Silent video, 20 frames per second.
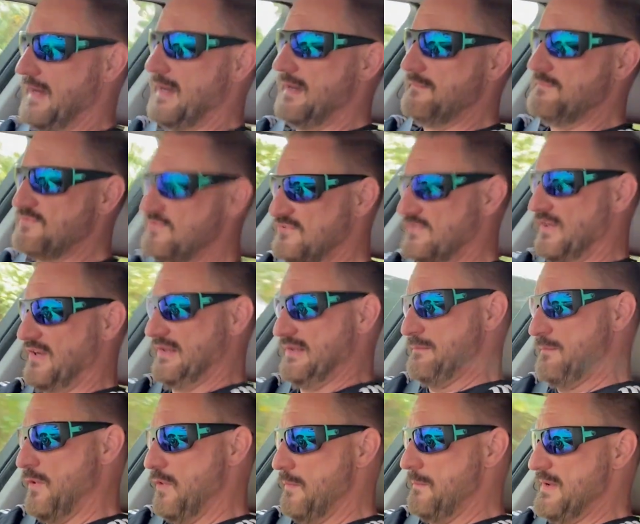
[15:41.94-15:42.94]
certainly
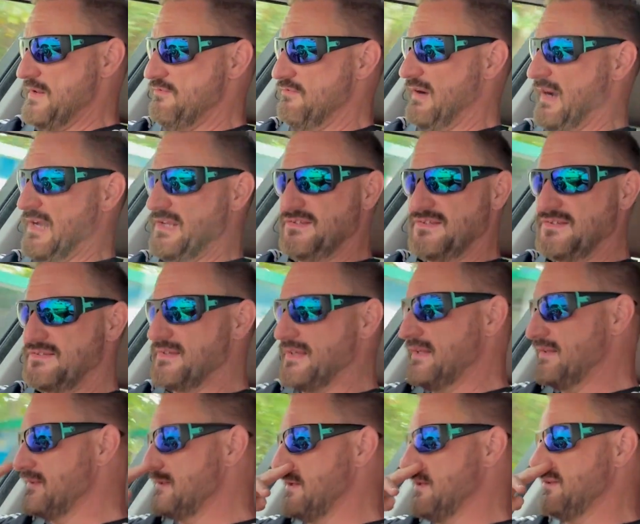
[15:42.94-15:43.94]
more mid-range. It's
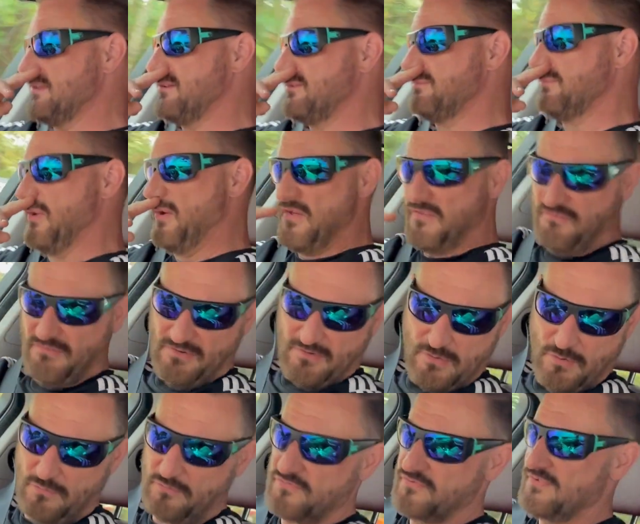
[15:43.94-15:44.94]
smoother, and of
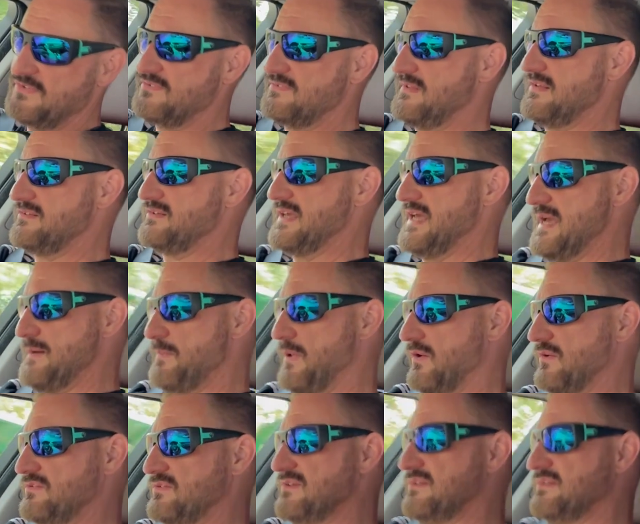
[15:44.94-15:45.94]
course this
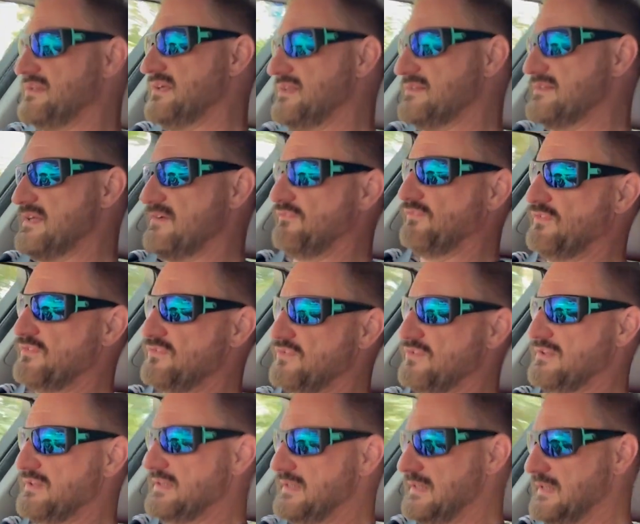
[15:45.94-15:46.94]
gearbox is different to
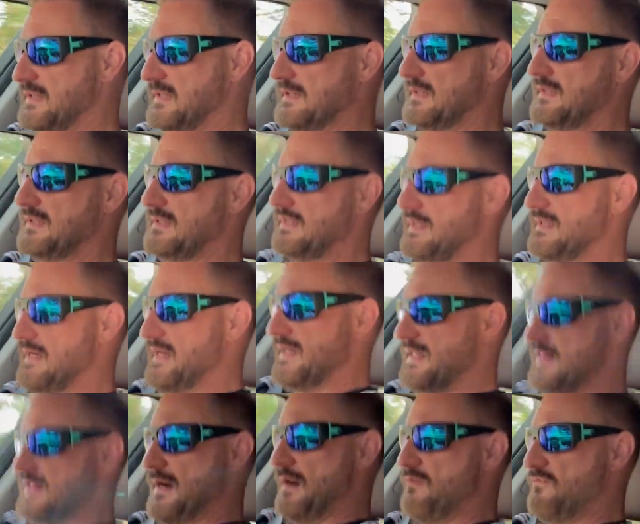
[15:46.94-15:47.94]

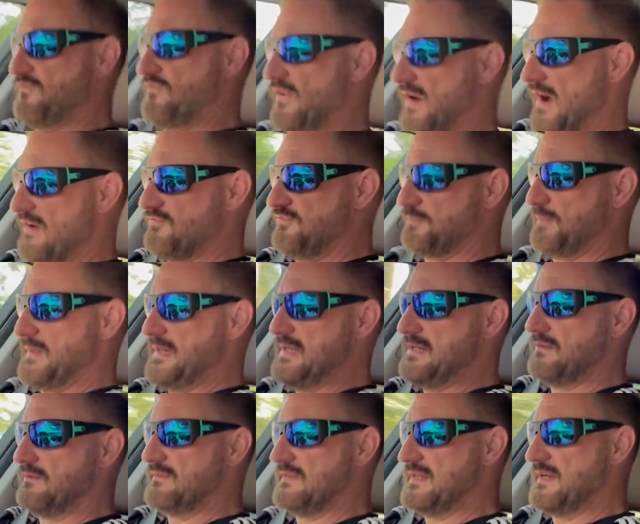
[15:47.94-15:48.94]
the old 5-speed
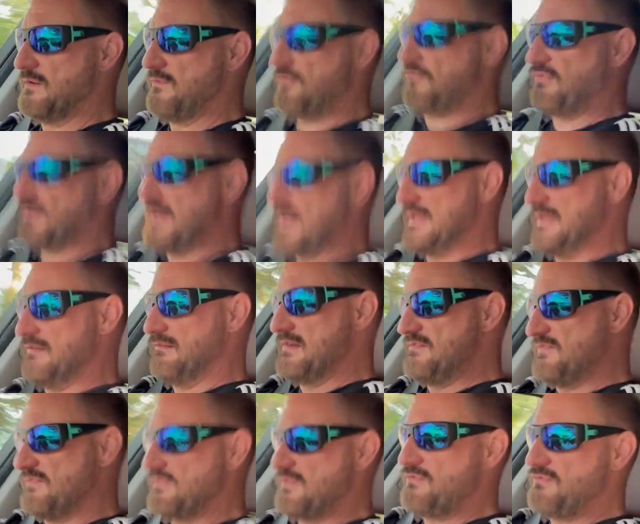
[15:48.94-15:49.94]
on the old 3-litre
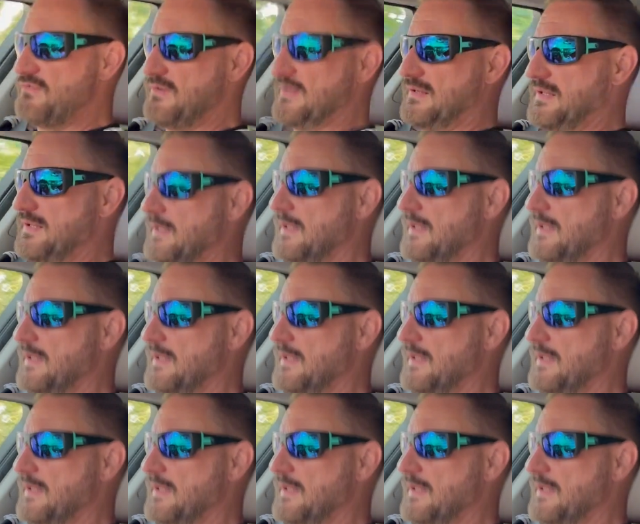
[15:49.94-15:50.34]
E53.